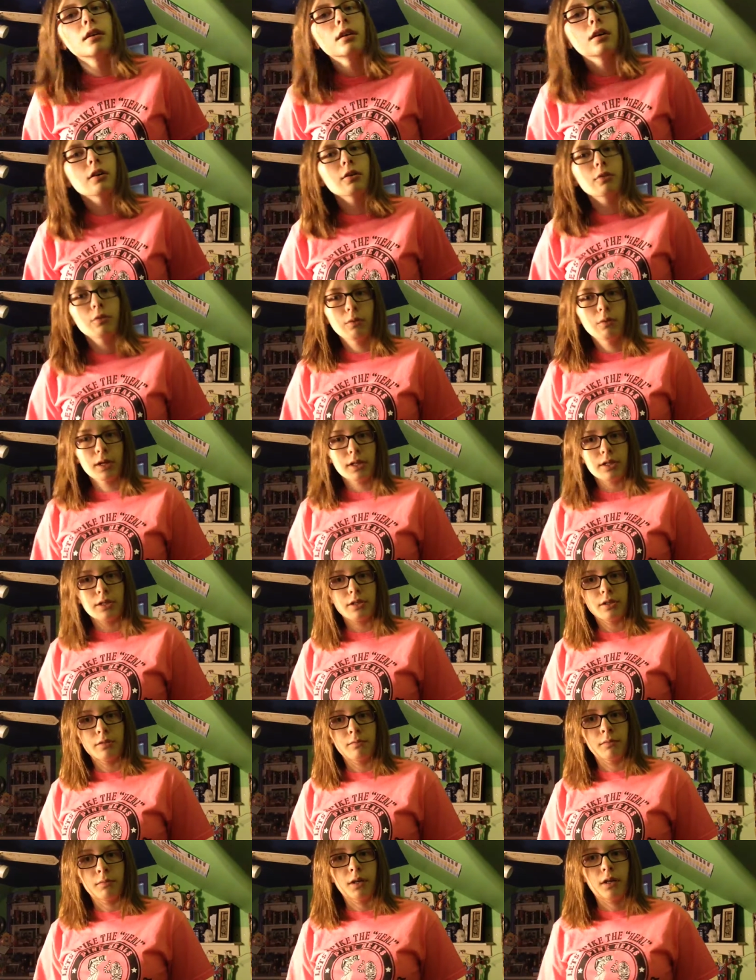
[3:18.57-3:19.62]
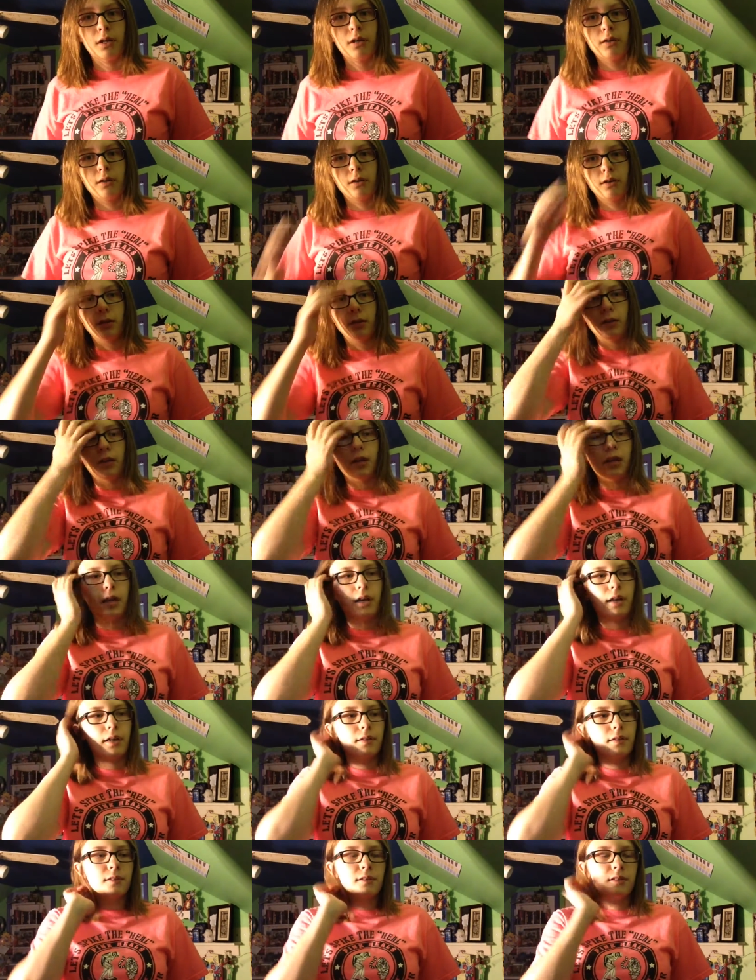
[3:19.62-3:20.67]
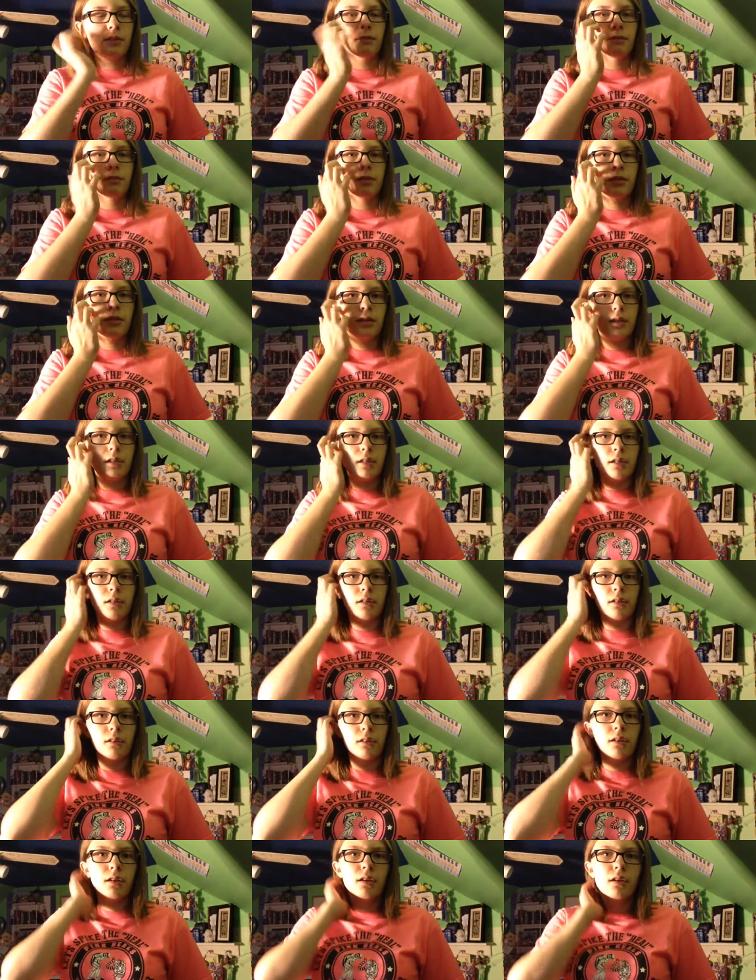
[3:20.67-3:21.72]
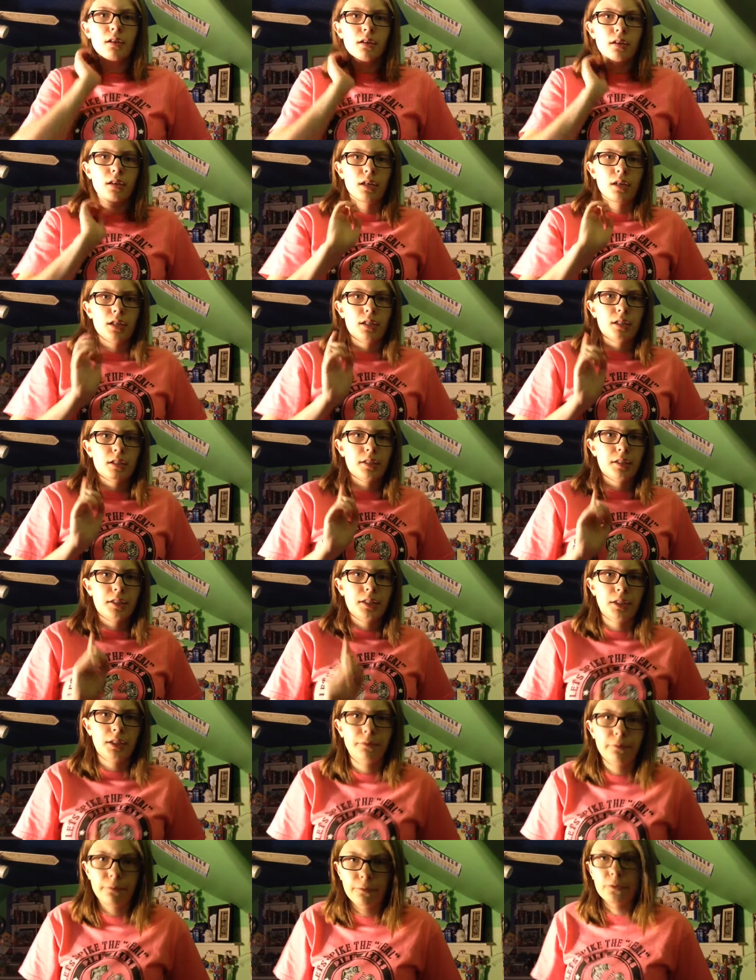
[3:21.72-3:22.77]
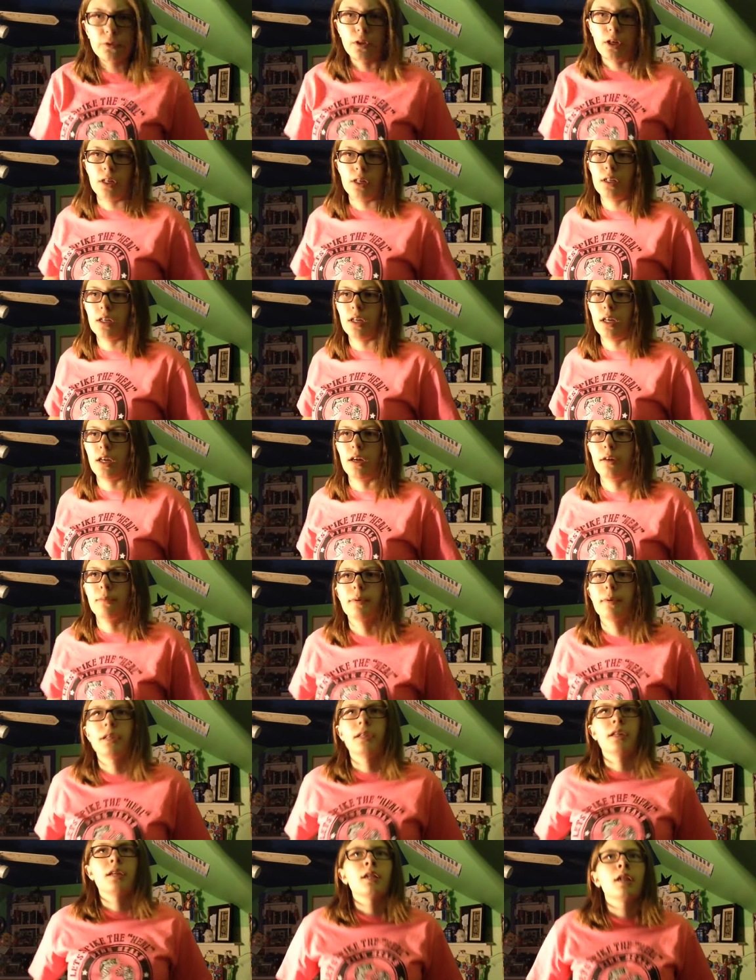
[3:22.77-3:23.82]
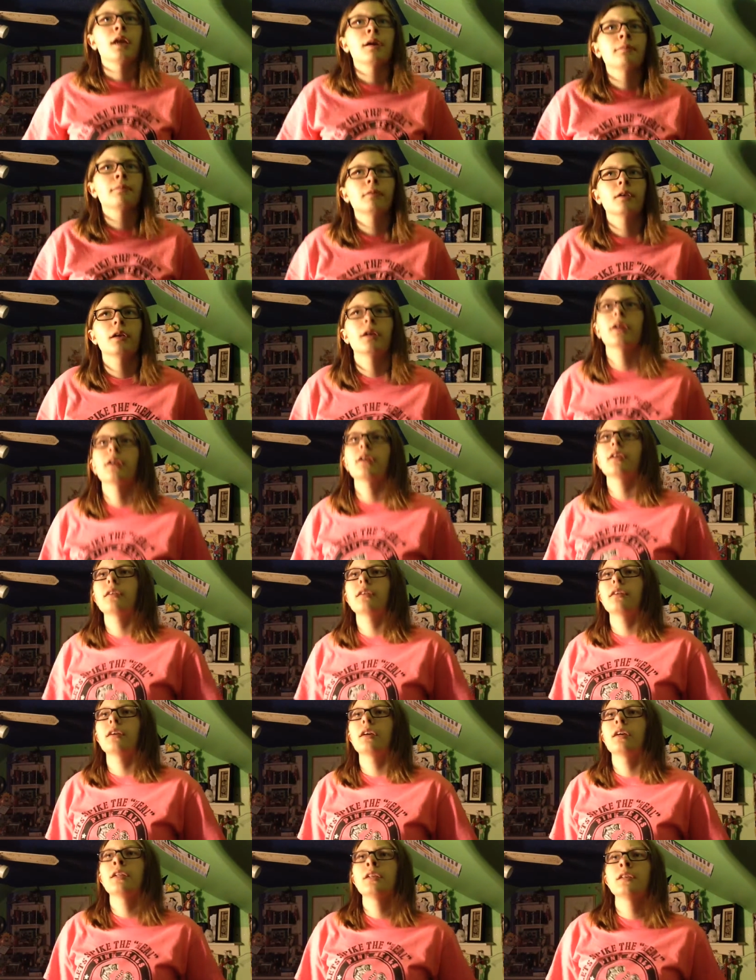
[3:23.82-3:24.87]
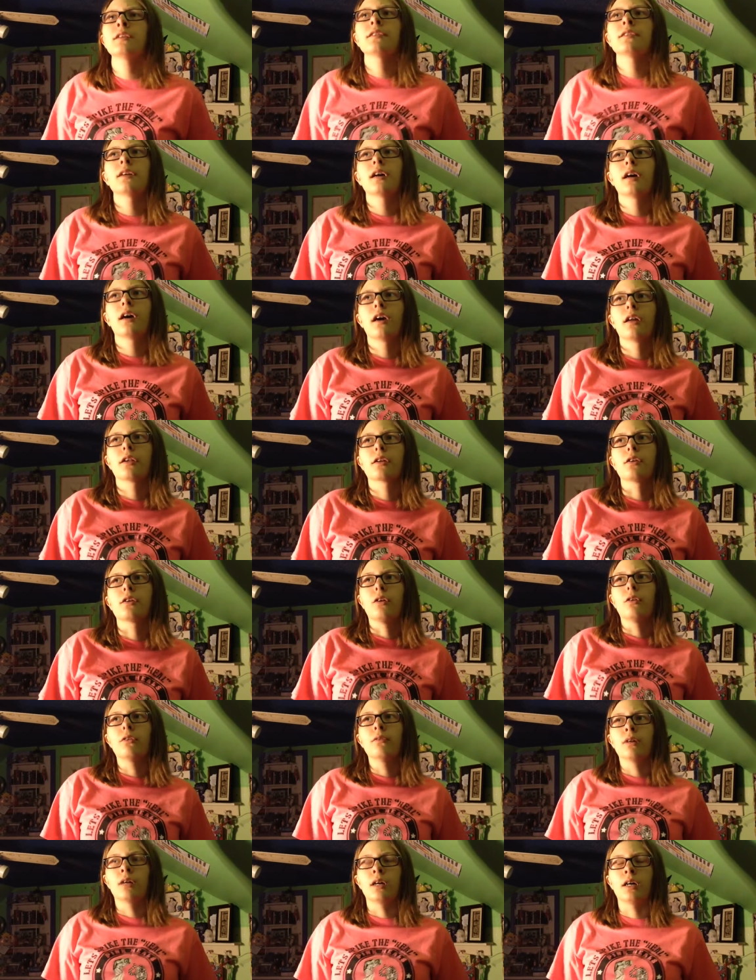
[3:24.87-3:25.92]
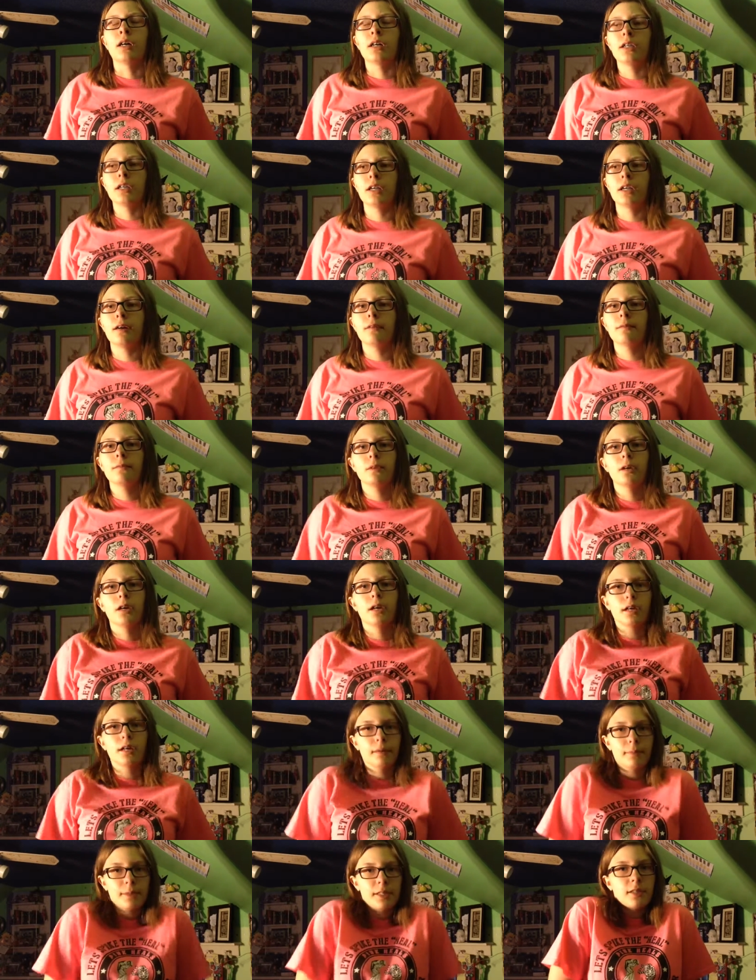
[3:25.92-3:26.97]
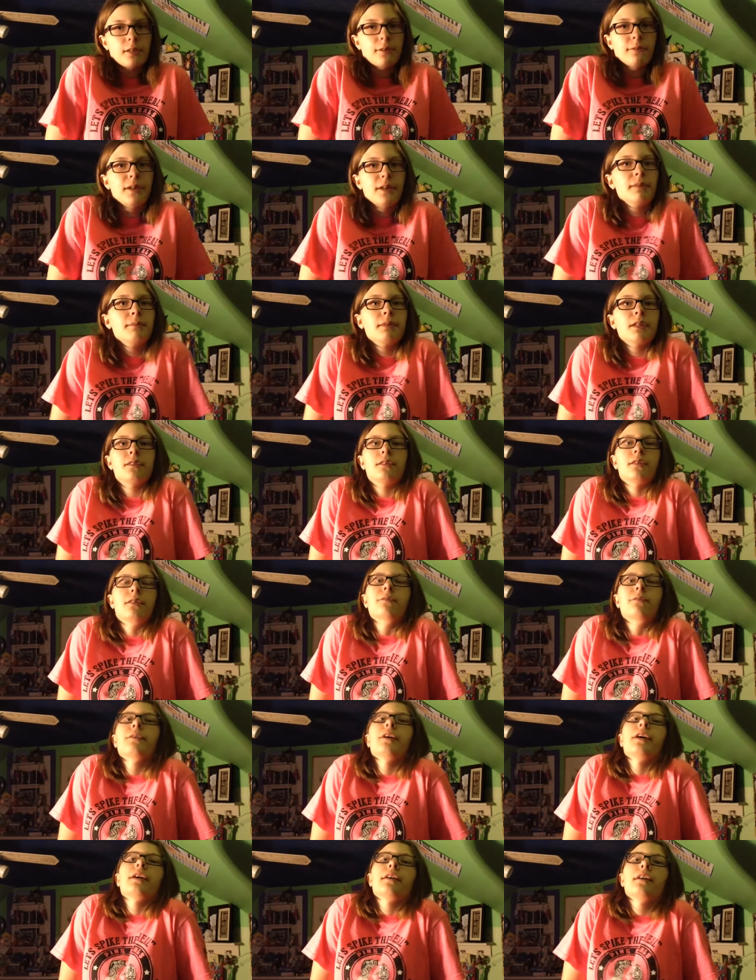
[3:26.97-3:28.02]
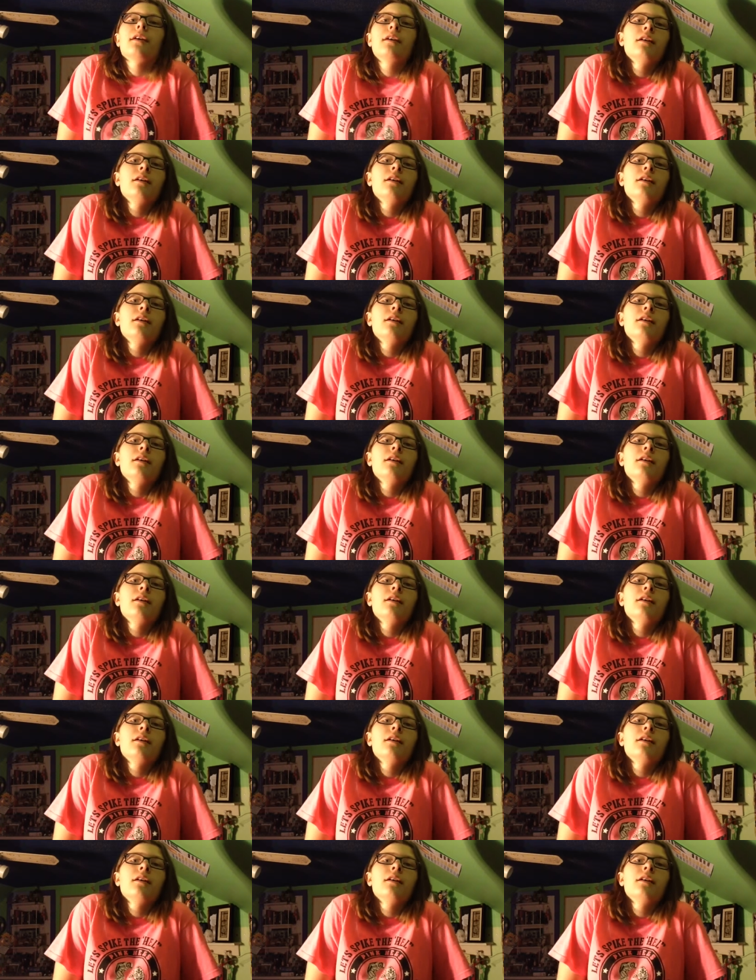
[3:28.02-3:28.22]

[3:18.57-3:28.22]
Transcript: a question mark, like something different happened. And I'm like, and he said, go on. And I'm like, I basically found myself. Like,